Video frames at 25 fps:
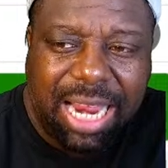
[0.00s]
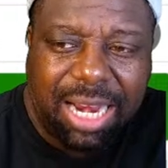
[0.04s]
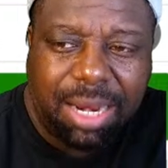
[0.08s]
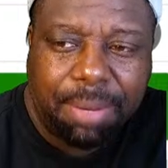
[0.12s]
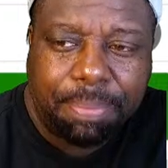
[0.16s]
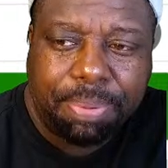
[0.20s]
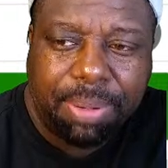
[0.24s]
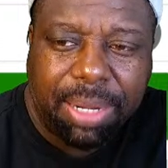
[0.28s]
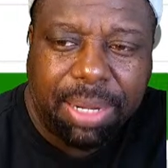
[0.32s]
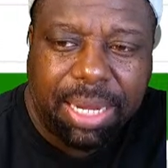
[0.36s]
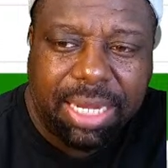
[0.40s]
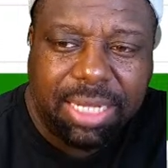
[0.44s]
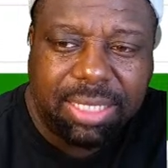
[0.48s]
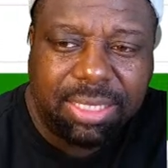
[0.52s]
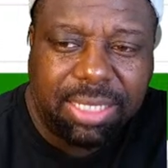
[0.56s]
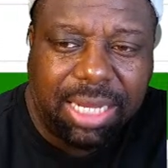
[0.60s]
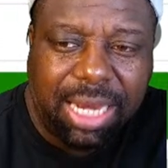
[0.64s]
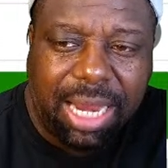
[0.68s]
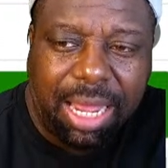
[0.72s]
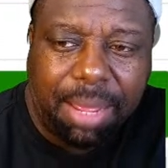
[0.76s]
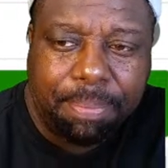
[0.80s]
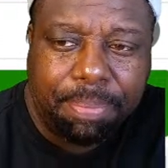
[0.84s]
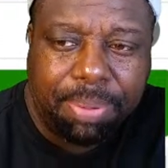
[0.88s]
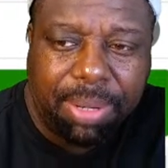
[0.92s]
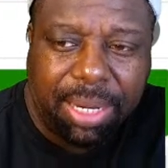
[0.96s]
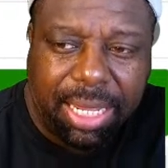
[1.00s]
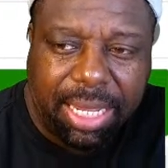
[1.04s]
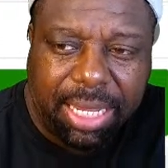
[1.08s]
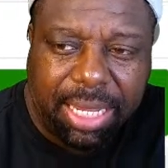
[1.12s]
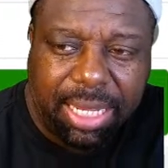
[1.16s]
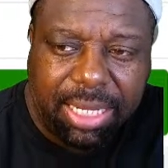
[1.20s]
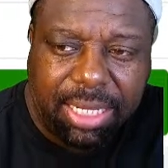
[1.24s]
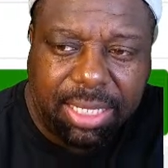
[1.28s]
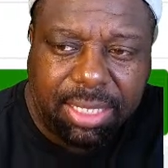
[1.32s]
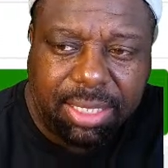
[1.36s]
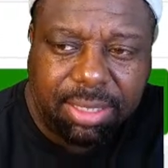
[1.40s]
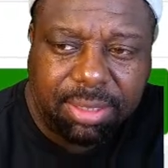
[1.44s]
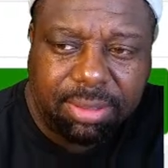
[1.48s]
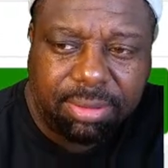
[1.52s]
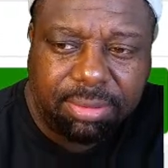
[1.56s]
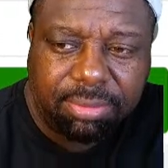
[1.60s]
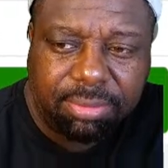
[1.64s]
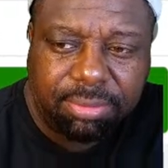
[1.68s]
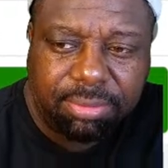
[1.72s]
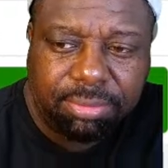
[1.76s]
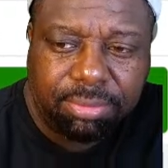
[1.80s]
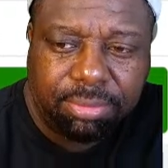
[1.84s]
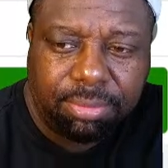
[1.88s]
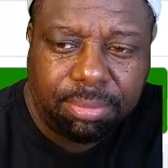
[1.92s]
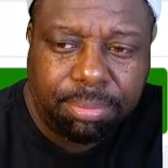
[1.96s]
not a place that I played,
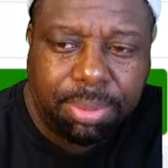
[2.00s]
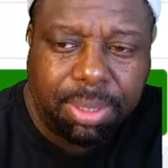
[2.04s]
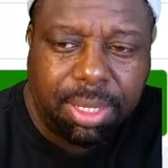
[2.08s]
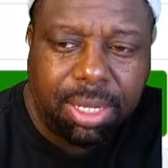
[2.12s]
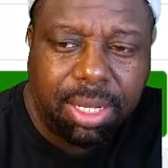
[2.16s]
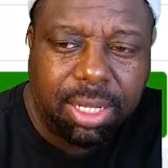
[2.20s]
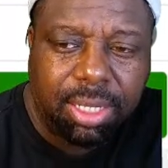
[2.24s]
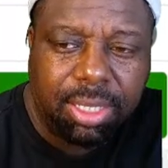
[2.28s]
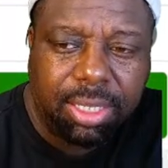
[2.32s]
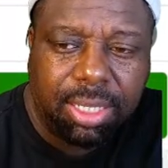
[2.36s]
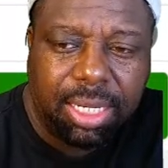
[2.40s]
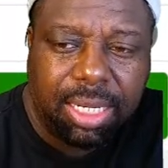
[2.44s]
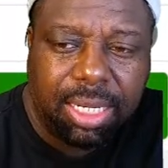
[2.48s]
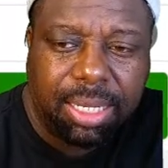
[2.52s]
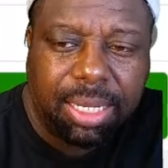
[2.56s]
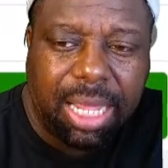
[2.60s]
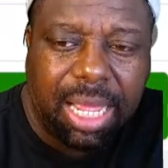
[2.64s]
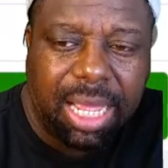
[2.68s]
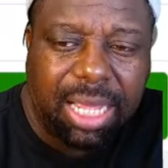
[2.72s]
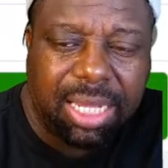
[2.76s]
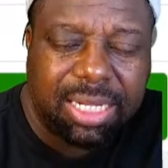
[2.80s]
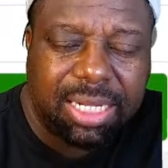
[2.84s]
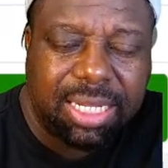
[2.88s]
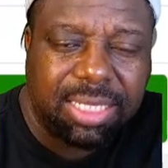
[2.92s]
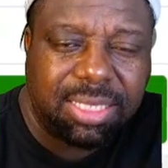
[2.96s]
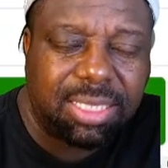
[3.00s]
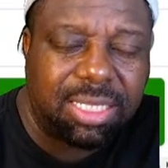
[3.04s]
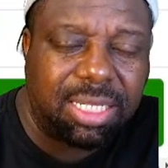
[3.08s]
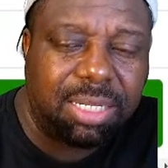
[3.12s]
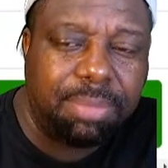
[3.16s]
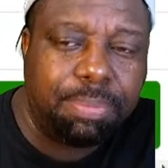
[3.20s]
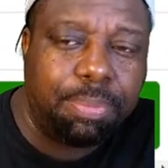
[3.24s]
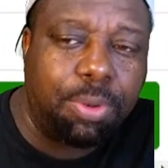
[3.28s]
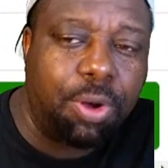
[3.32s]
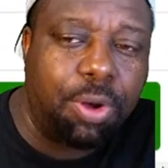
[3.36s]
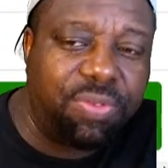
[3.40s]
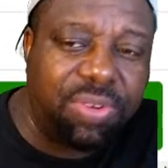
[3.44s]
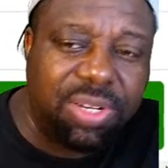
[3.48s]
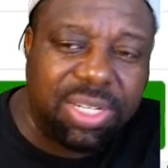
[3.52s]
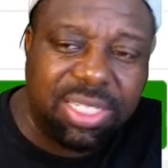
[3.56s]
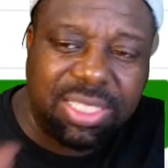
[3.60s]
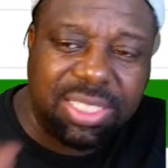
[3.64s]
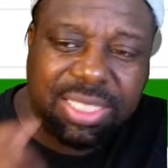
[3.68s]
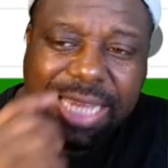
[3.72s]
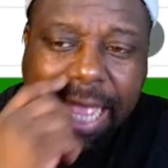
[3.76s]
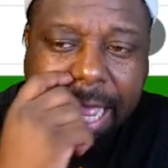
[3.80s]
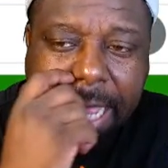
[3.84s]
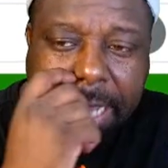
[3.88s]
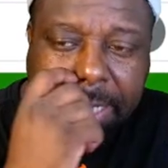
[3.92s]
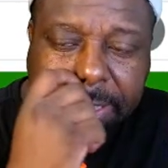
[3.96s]
but I can see both of these
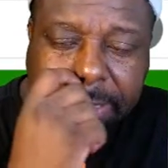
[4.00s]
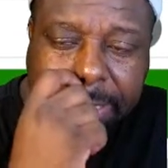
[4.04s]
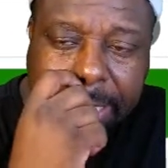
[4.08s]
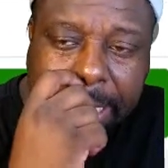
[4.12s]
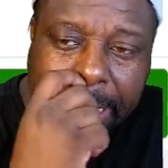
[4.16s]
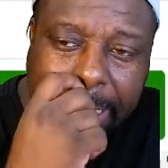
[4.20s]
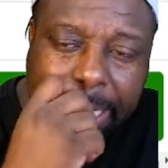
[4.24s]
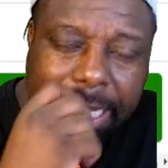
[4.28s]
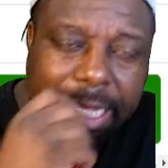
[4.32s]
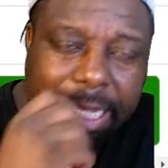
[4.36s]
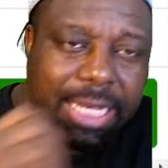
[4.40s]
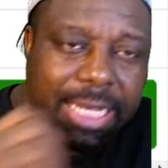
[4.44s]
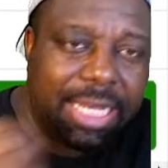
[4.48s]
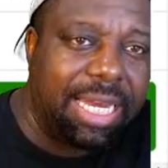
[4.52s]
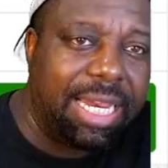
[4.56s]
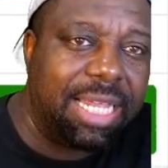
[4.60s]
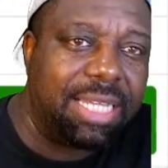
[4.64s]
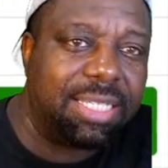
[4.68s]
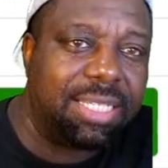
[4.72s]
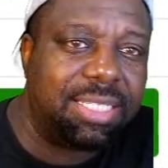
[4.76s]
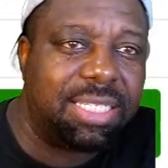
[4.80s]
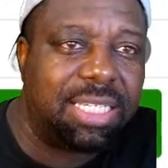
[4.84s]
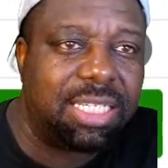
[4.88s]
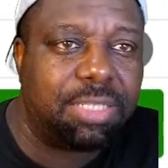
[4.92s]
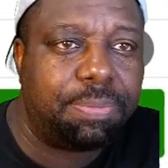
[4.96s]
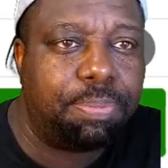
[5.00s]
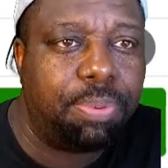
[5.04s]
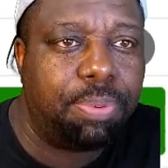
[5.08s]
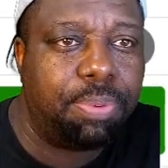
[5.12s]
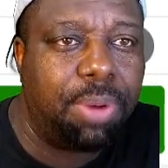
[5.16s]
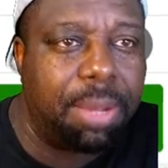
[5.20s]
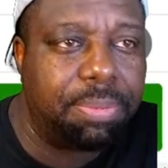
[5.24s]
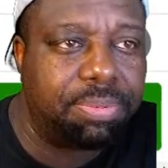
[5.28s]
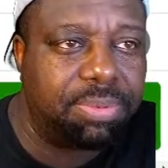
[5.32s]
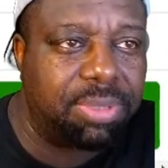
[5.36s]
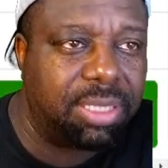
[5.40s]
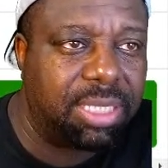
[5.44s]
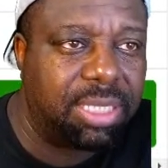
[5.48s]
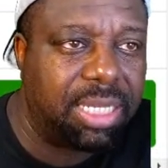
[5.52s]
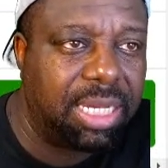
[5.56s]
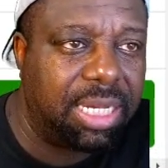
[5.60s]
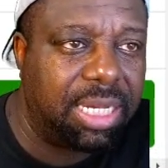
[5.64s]
guys hitting their assist props and